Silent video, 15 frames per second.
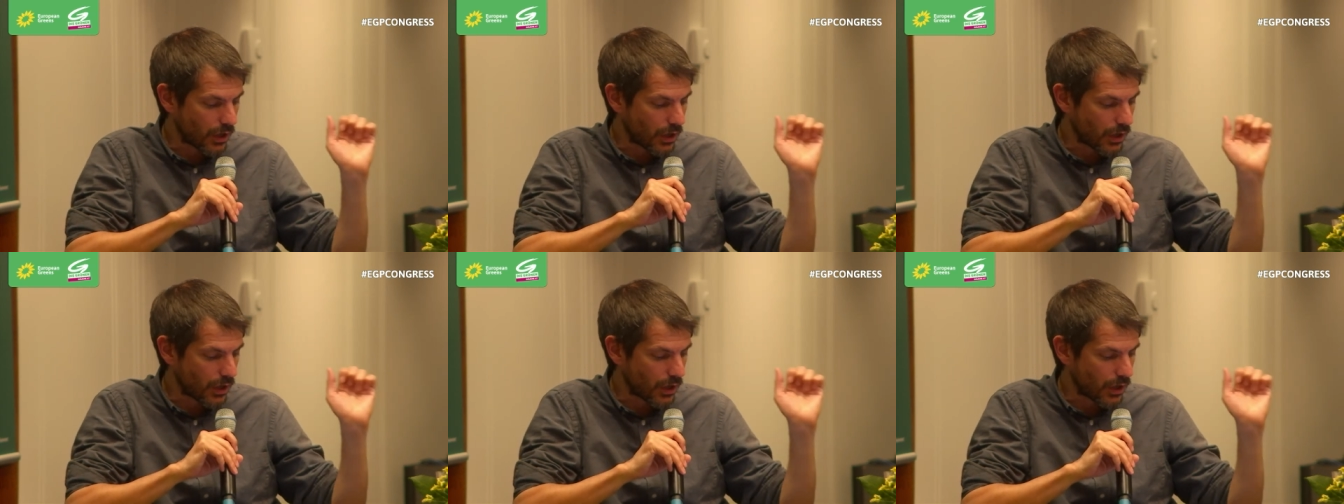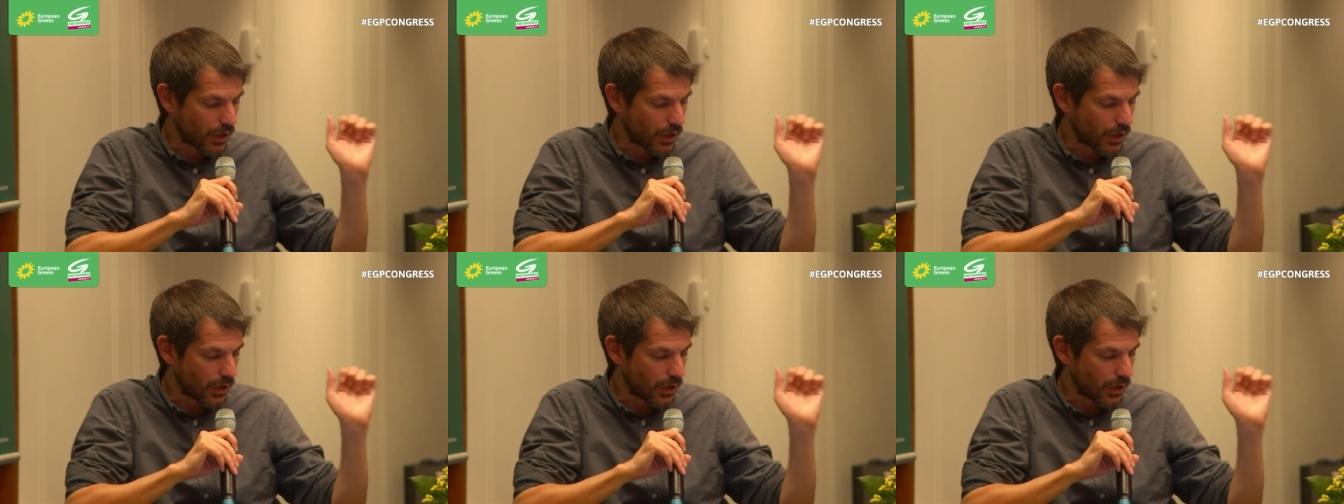So I think
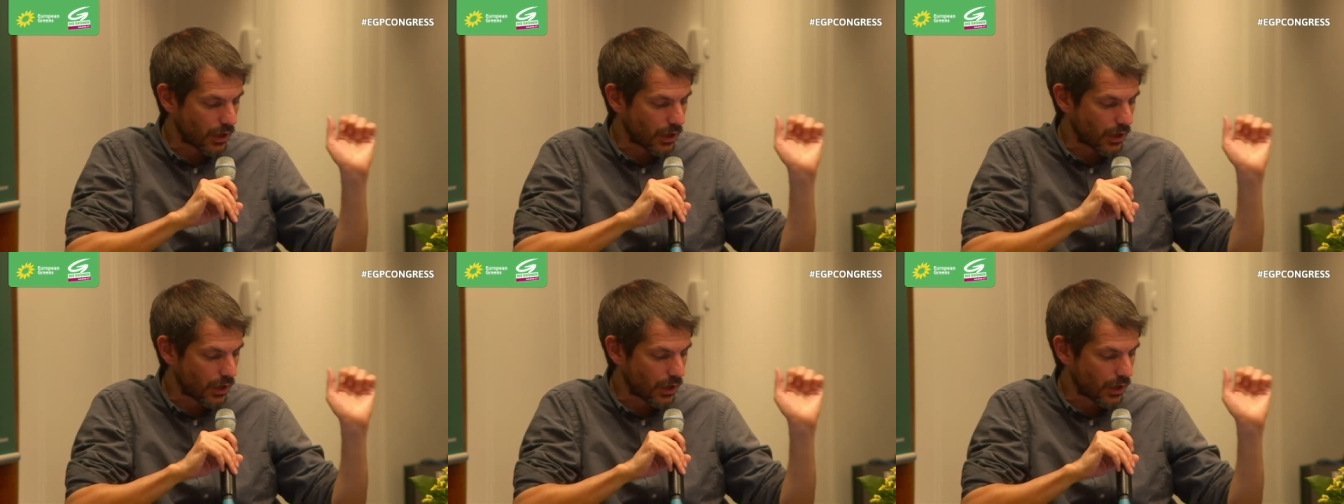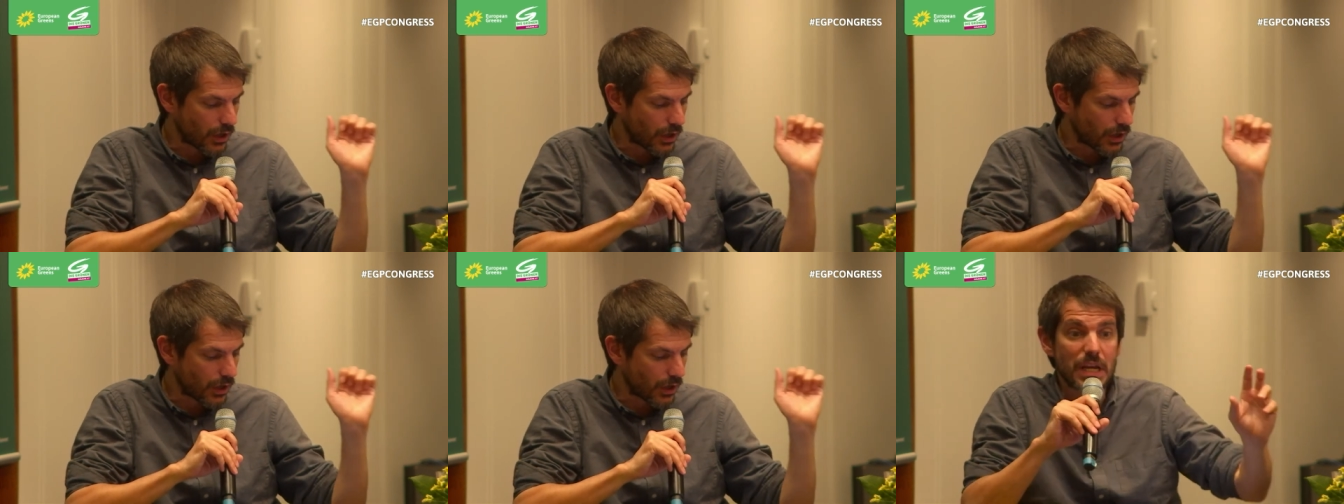this issue of decent
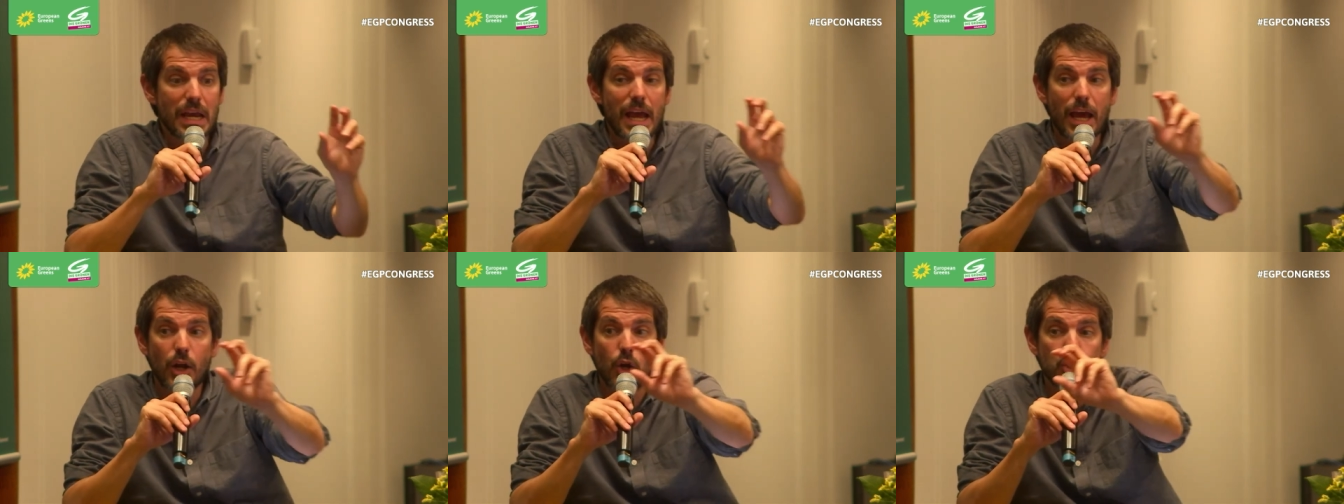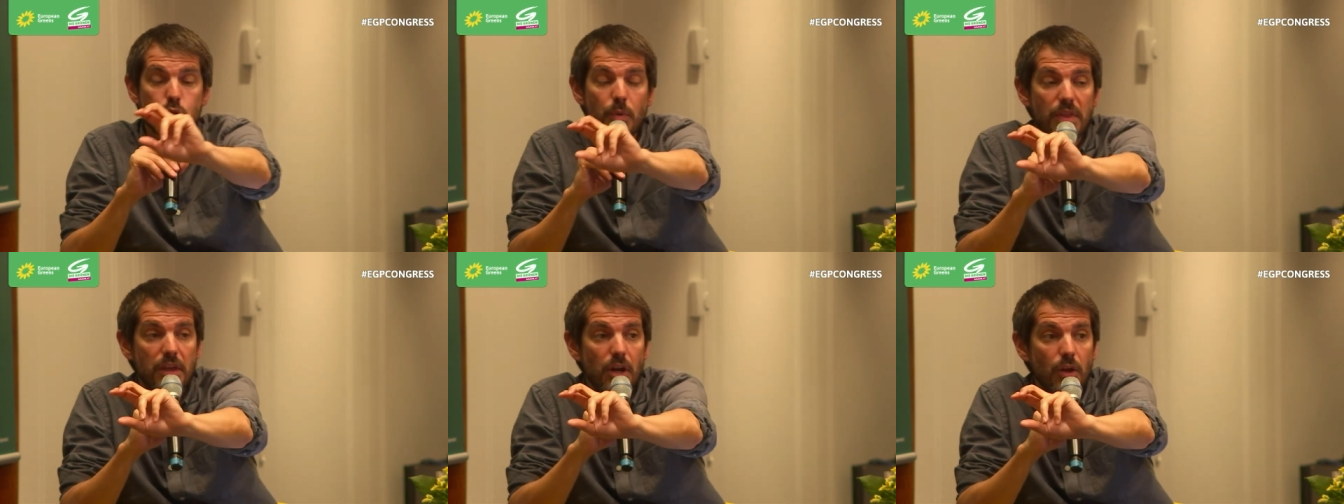jobs, and also
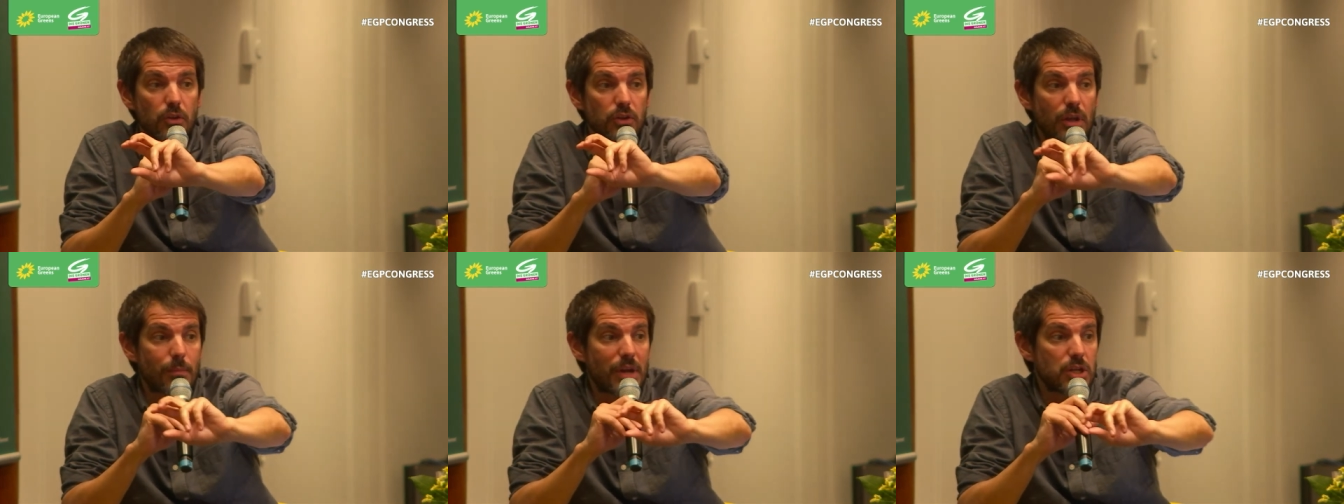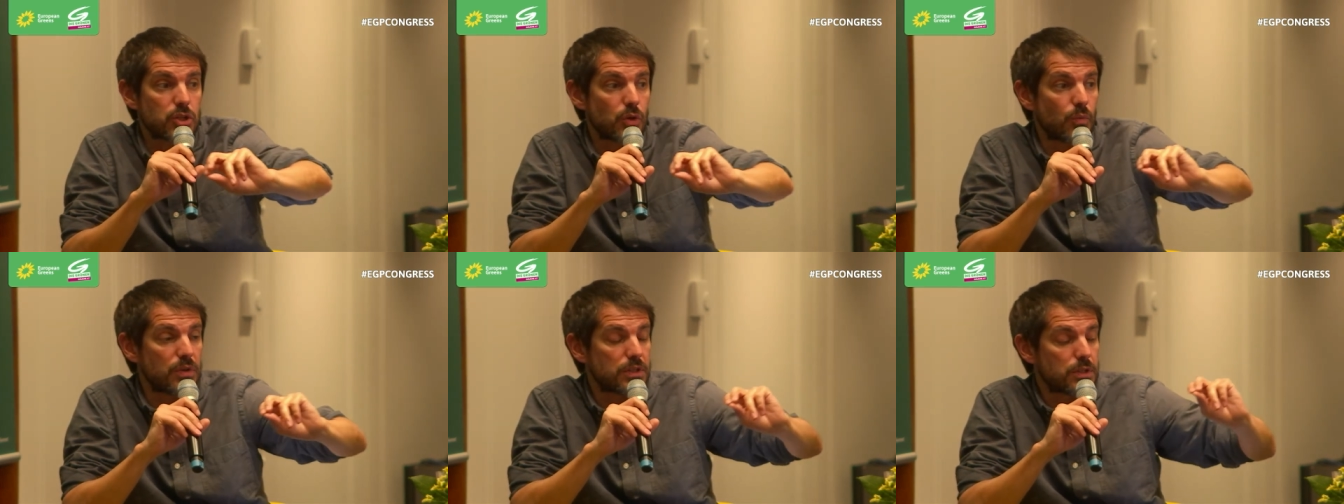with another
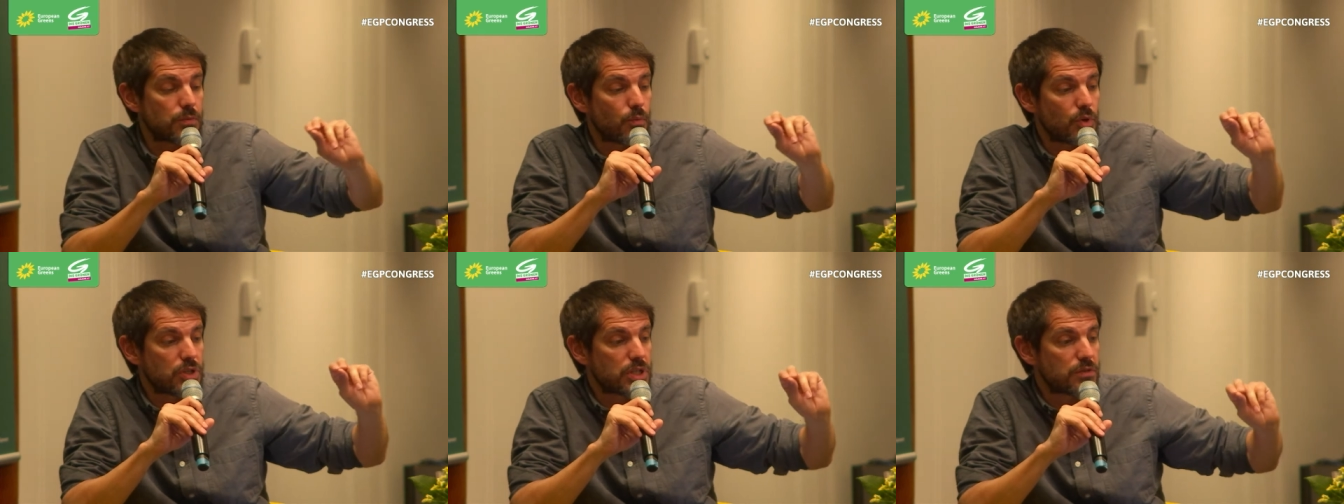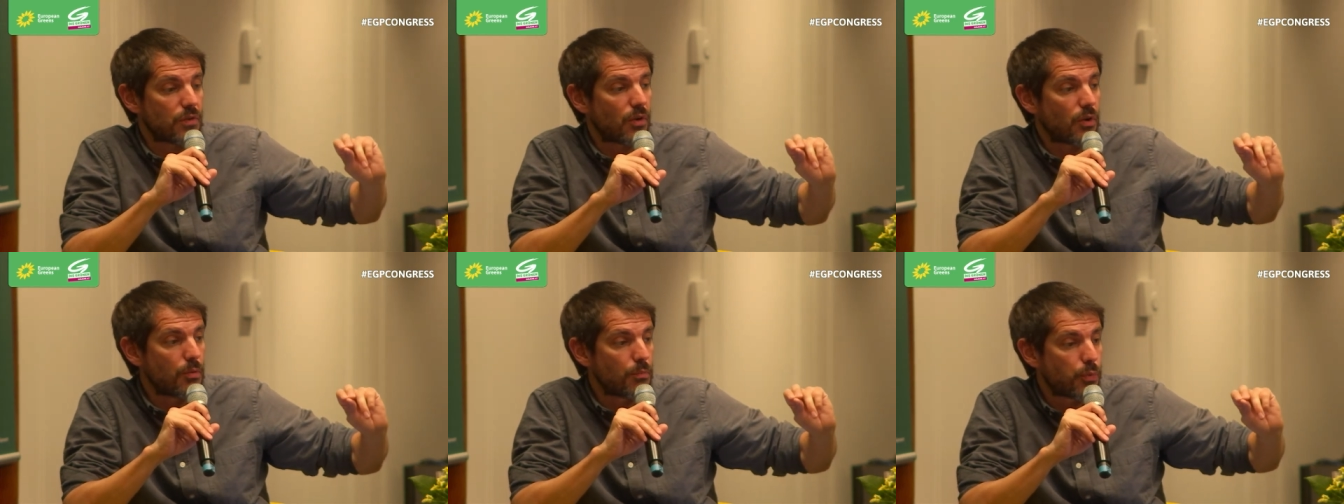dimension which is
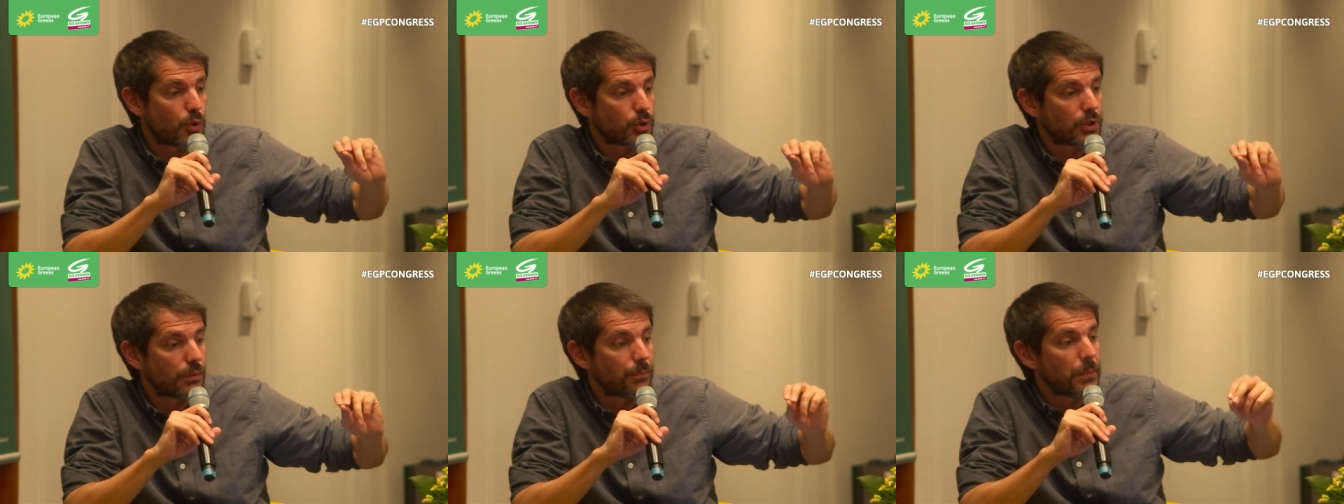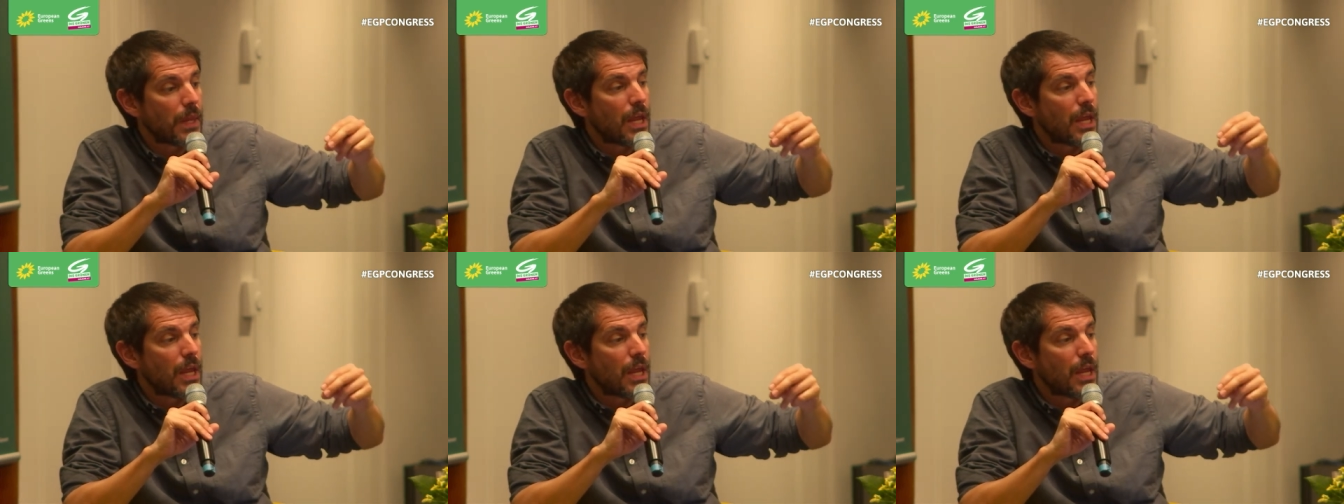very important,